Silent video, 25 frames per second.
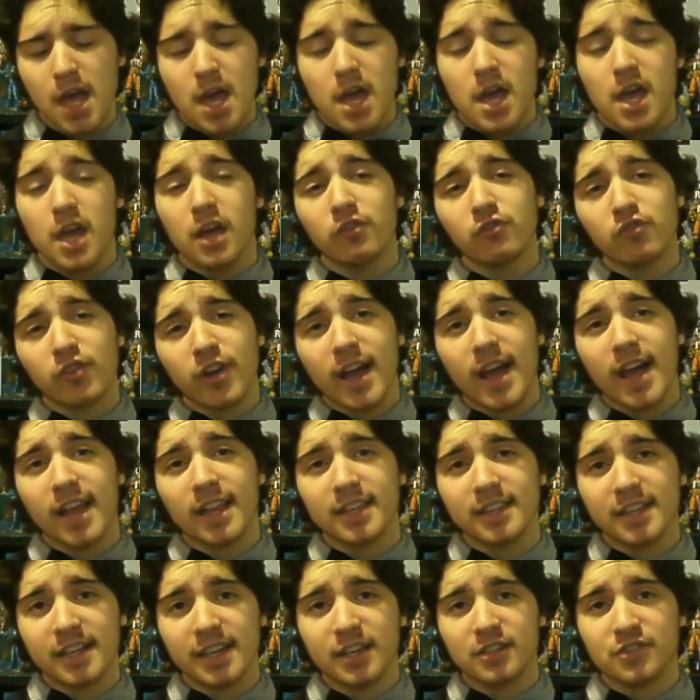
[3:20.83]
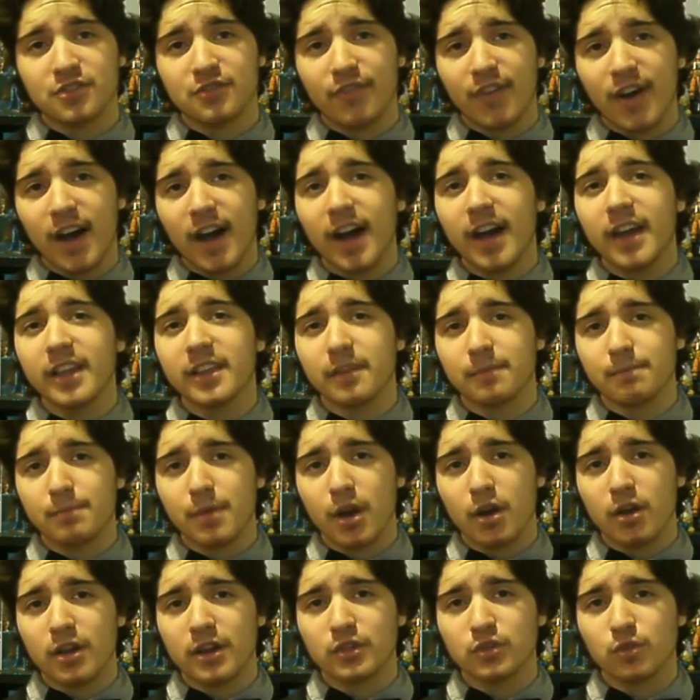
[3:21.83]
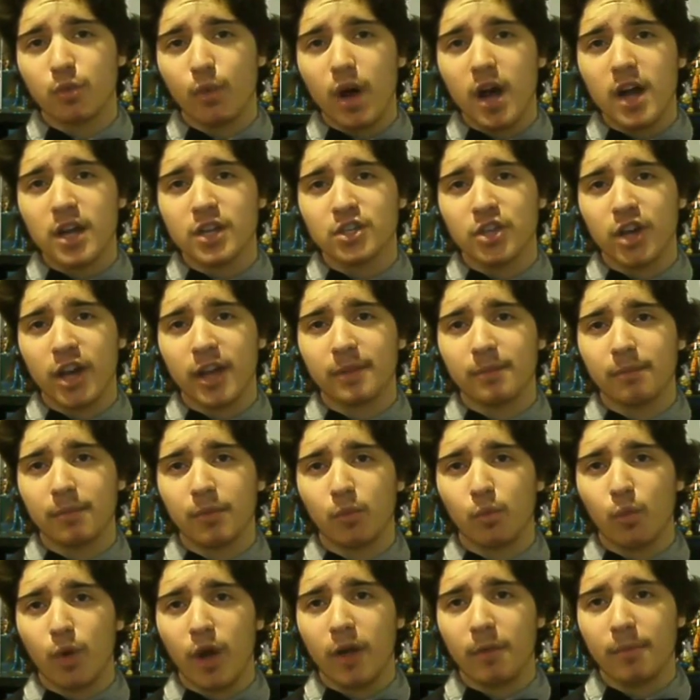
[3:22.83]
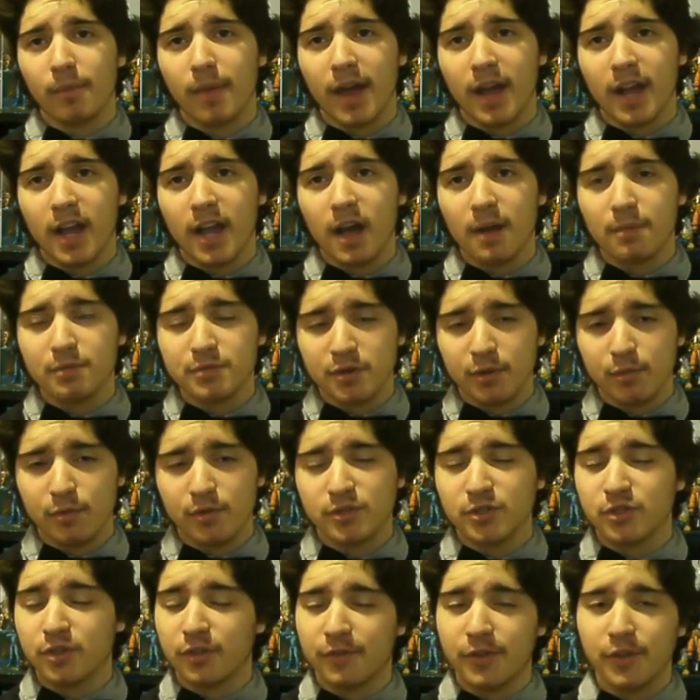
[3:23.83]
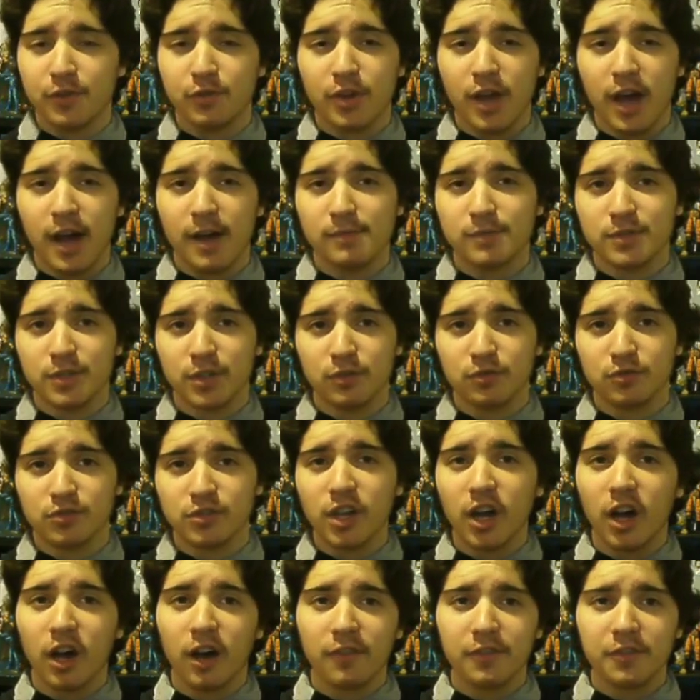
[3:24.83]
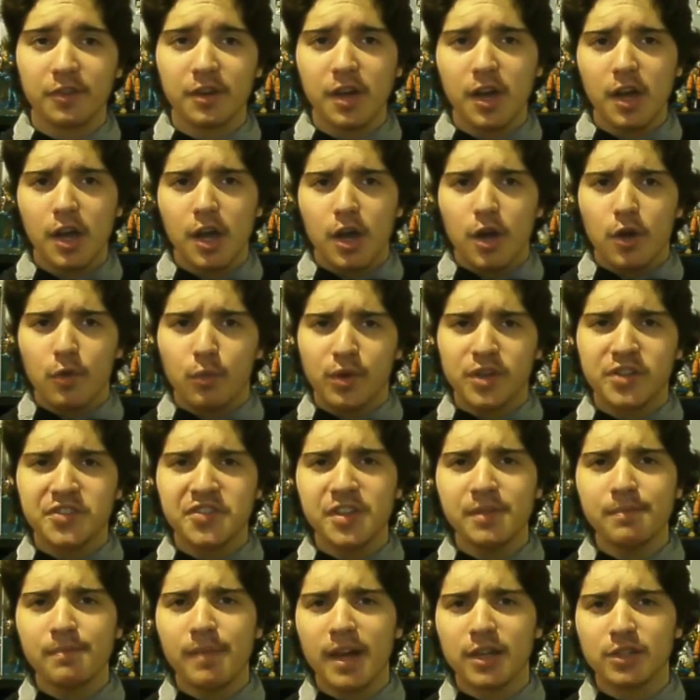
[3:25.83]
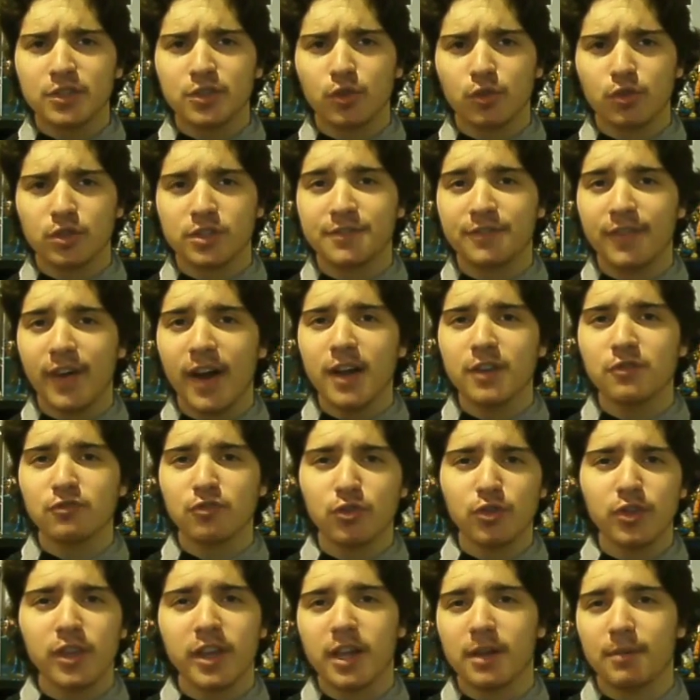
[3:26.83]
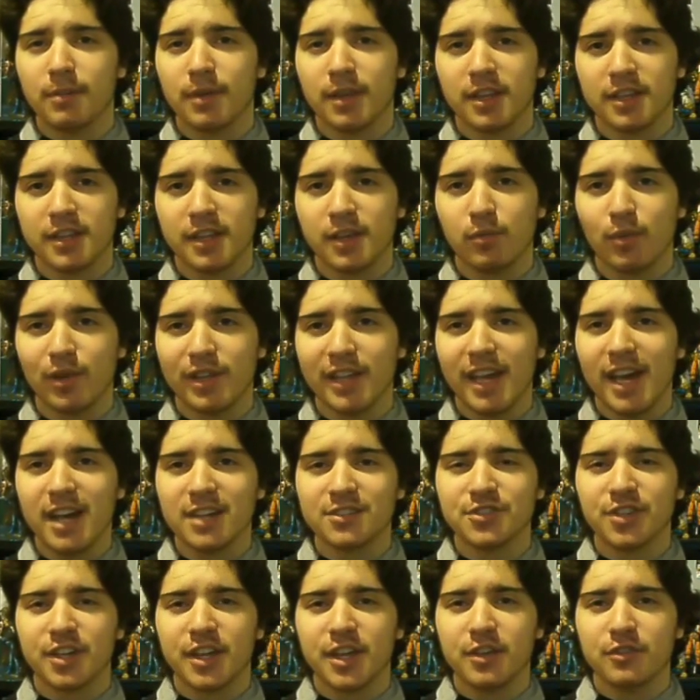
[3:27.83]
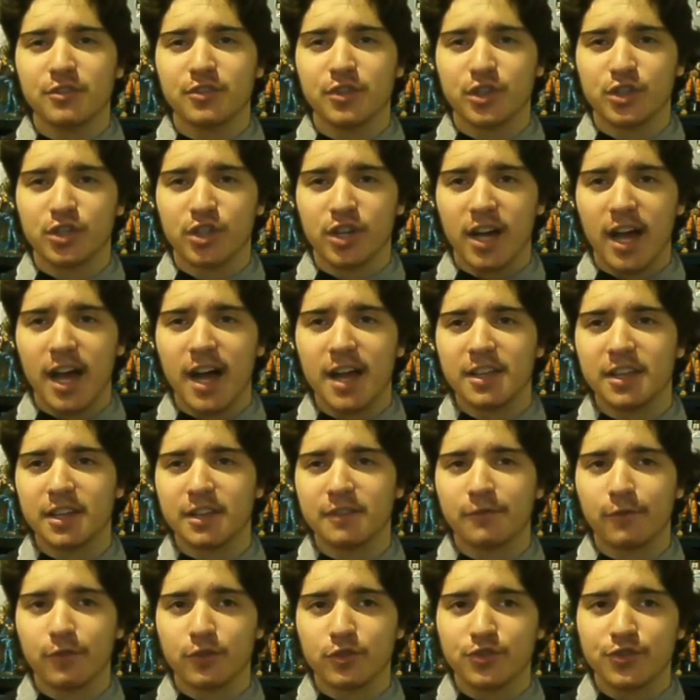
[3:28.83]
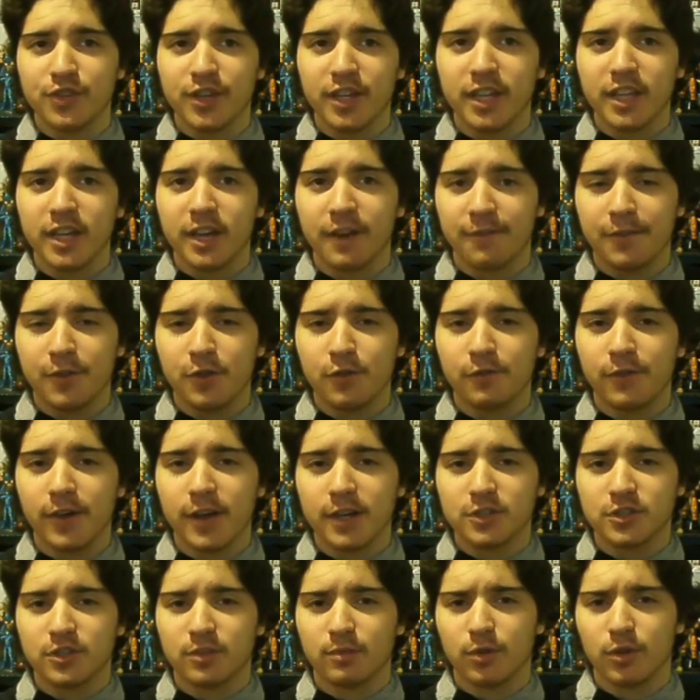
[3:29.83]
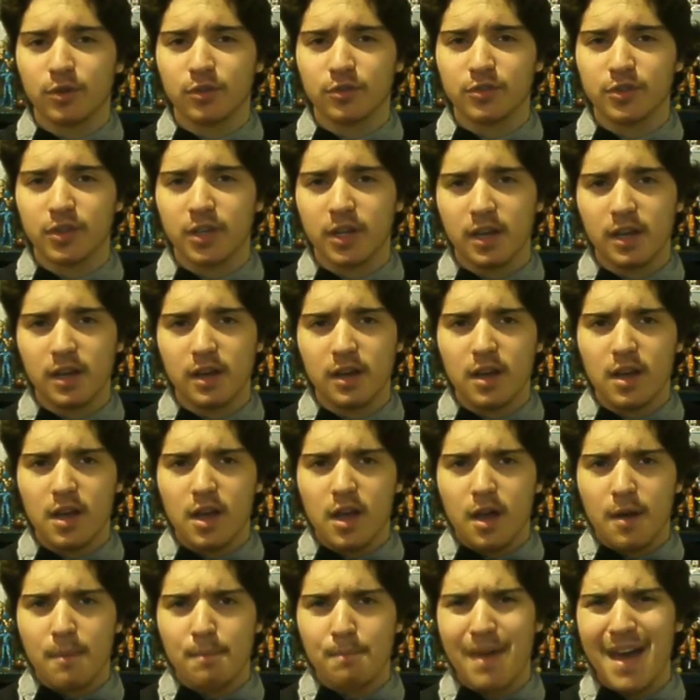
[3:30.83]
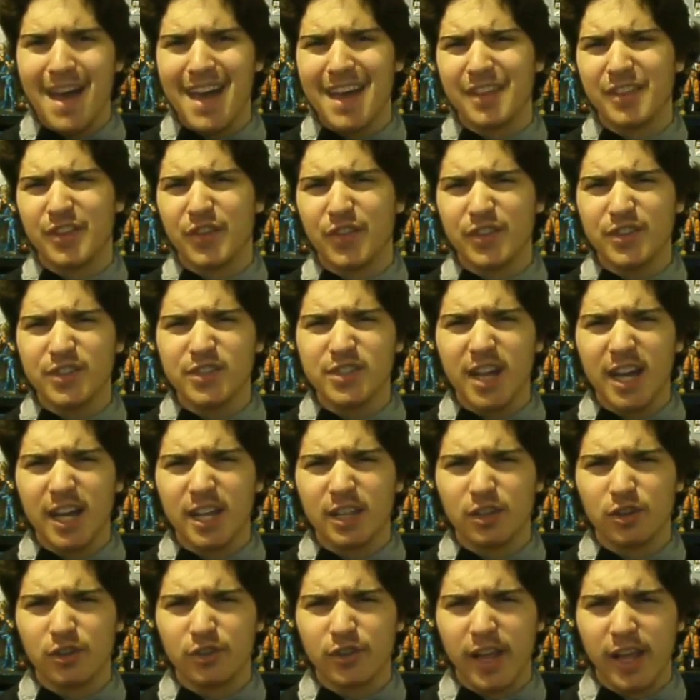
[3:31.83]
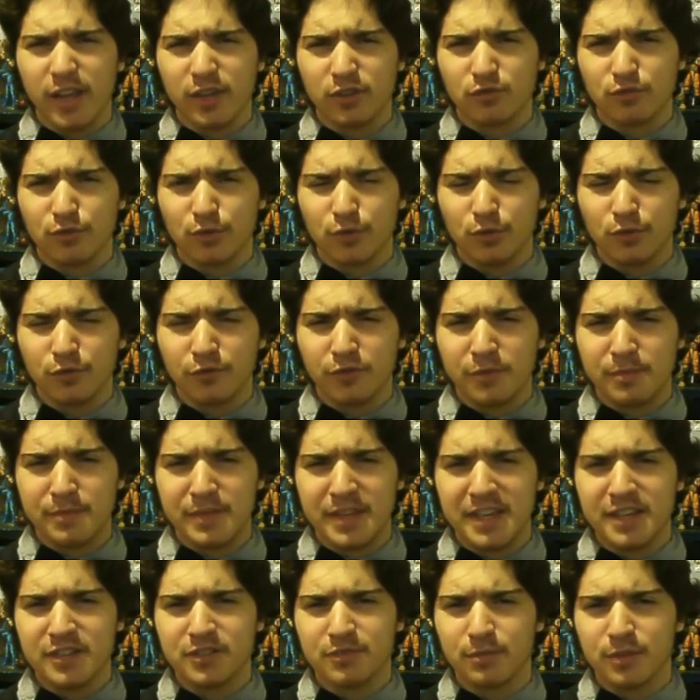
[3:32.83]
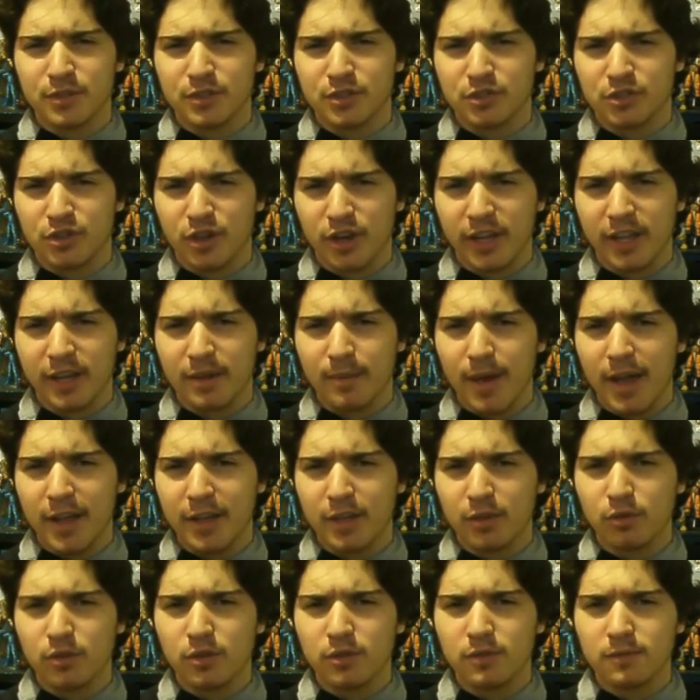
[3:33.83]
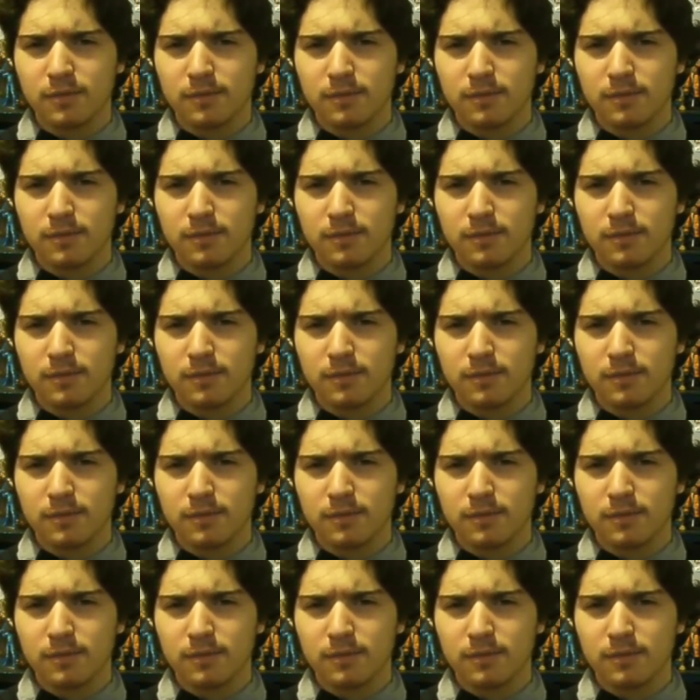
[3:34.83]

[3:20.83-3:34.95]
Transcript: In reality, his find in Peri's watch hadn't been wound back up, so he was a few time zones off. We see Mestor's fine ruling ability when he executes a Jakandan for stealing a few vegetables. Man, did this guy learn how to rule from Yzma's training manual?